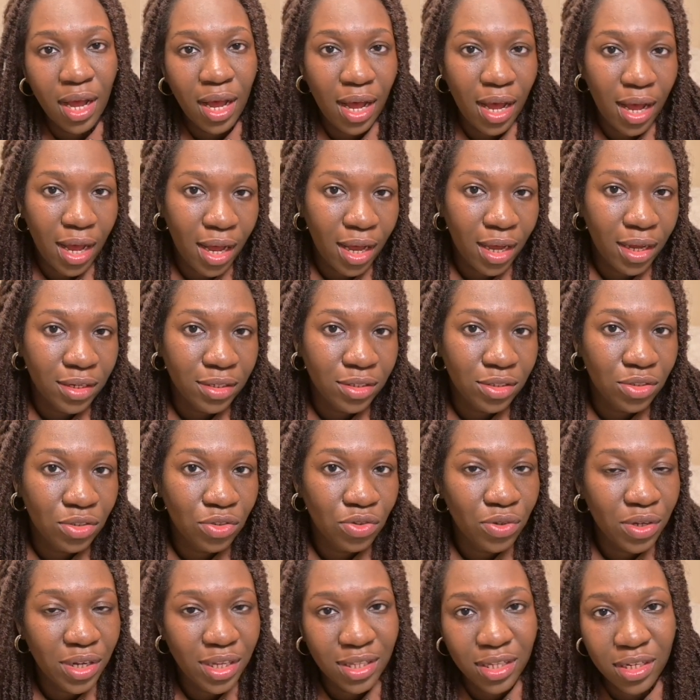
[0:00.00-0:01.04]
and
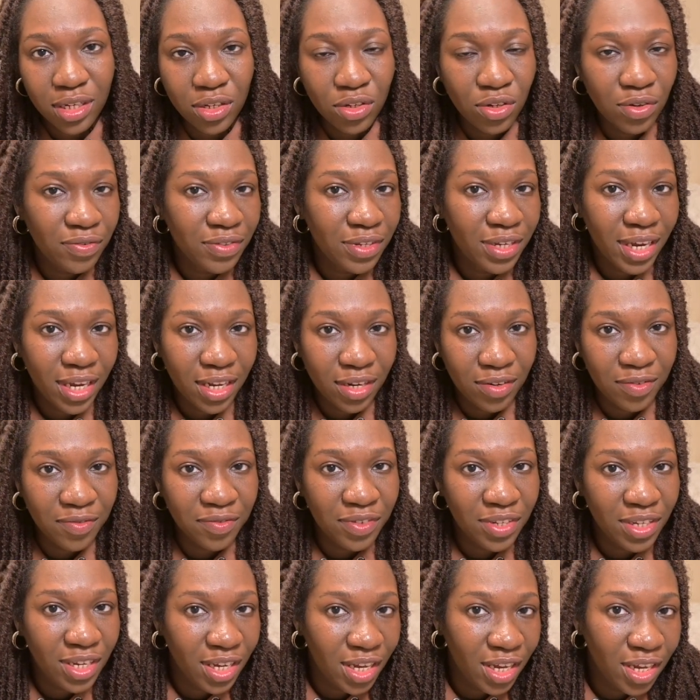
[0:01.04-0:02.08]
you are thinking of the kind
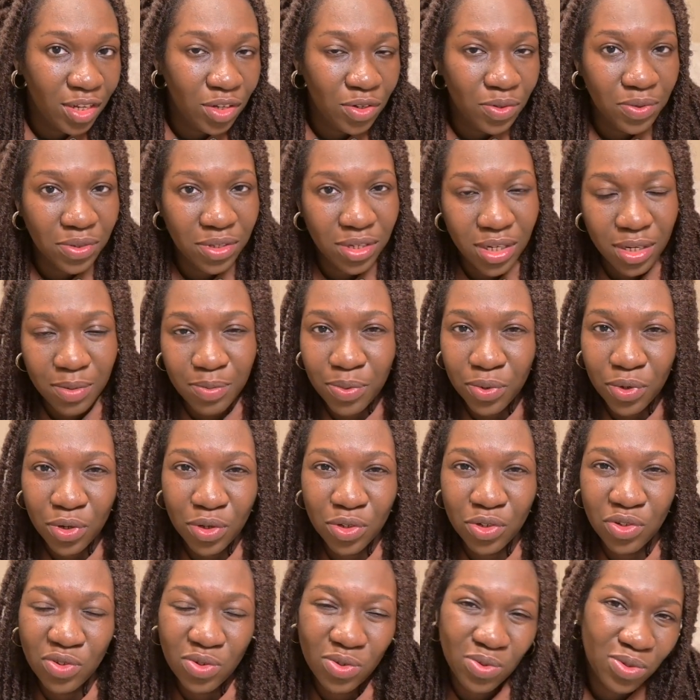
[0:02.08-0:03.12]
of gear you need, but
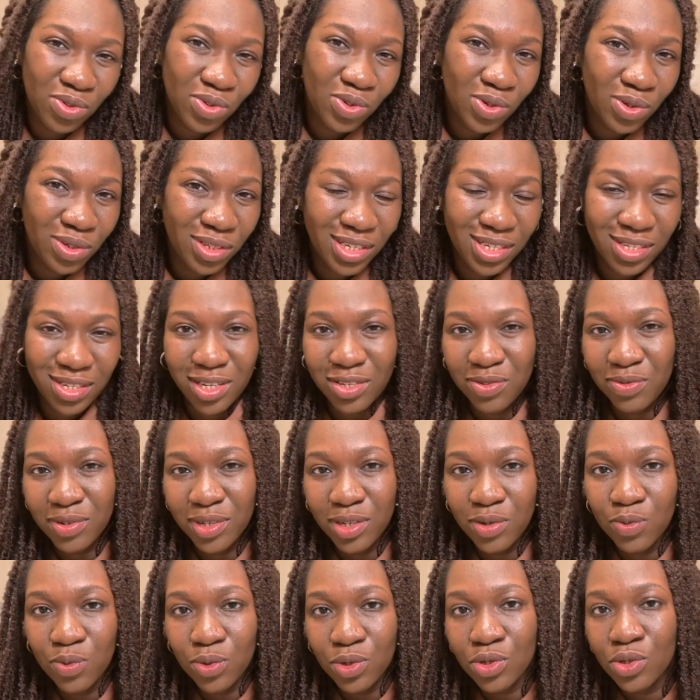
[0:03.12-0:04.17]
you don't
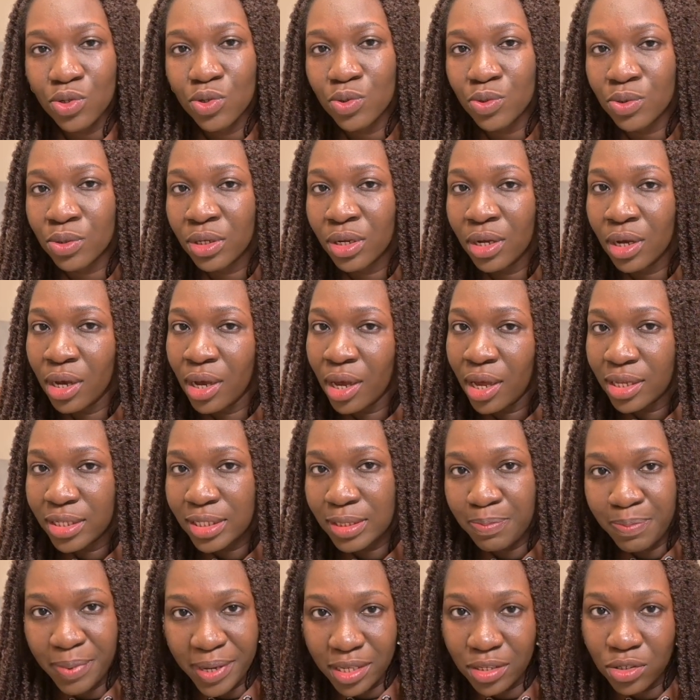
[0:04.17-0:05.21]
necessarily want to
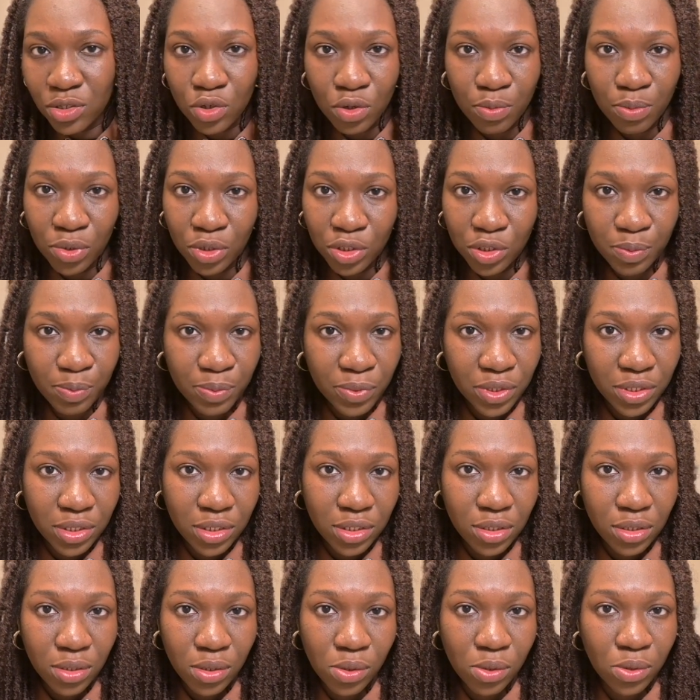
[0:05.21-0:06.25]
spend so much
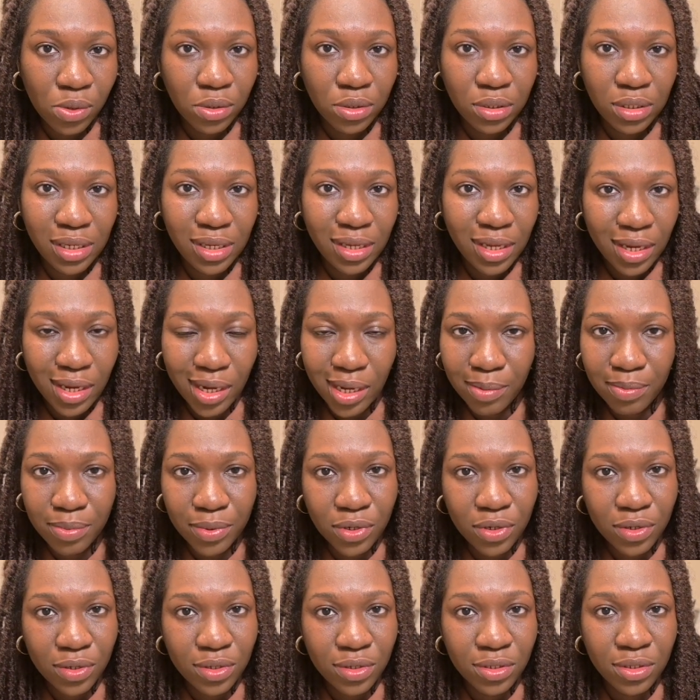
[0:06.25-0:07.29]
money on gear
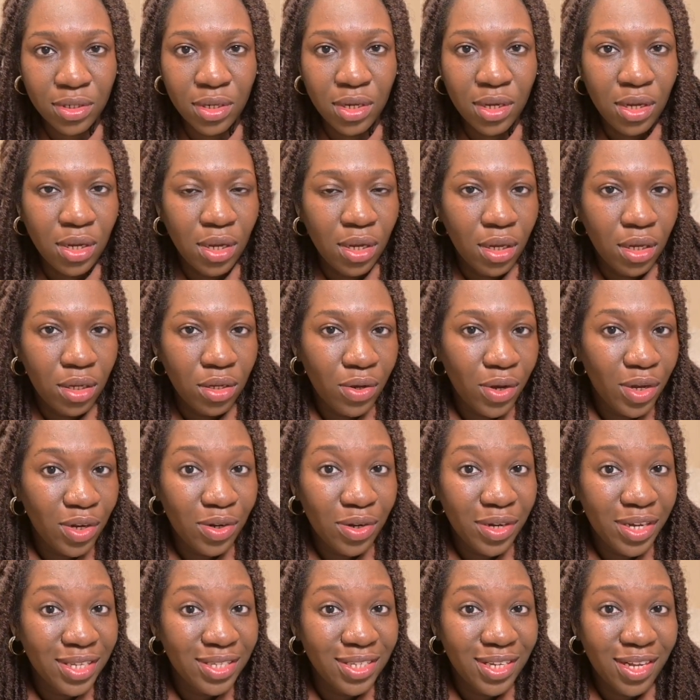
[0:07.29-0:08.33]
because you're
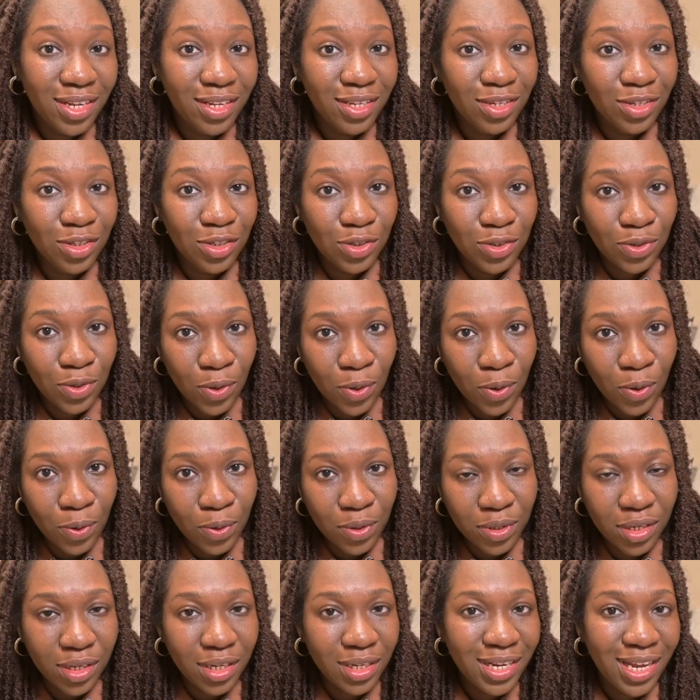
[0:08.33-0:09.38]
not exactly sure.
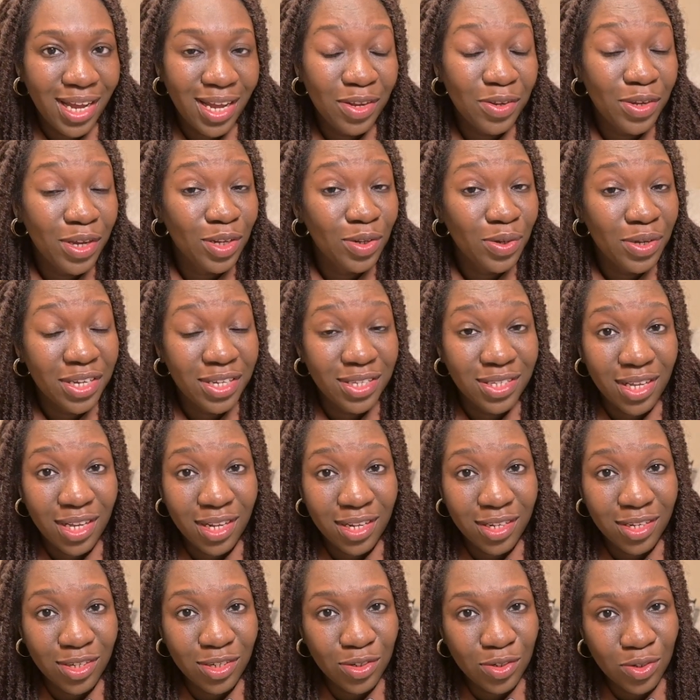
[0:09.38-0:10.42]
Either you're not
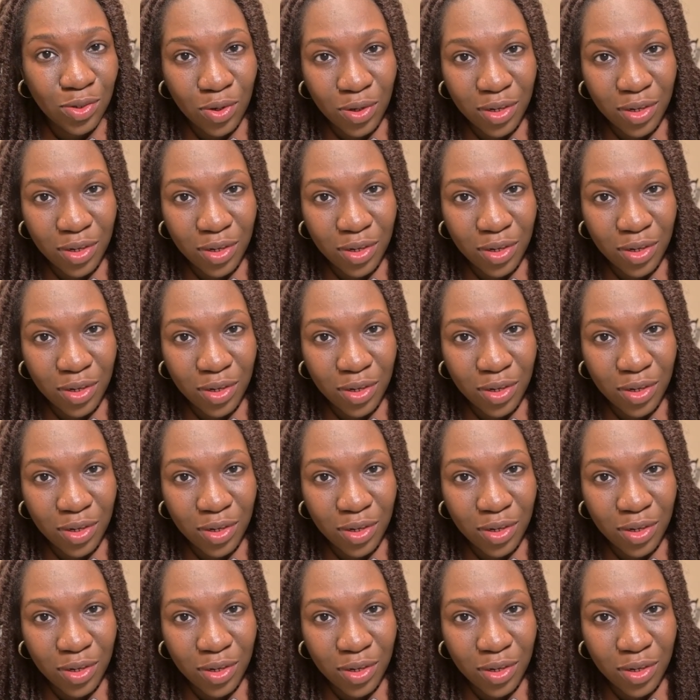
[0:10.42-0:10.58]
exactly sure